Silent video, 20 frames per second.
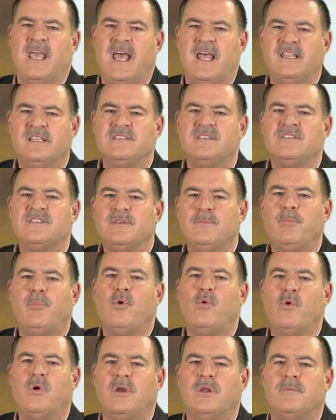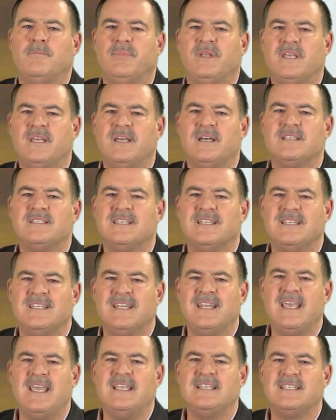And this is important because in
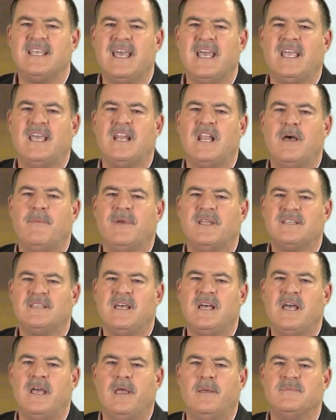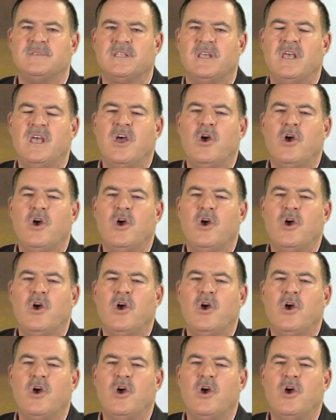today's economic times,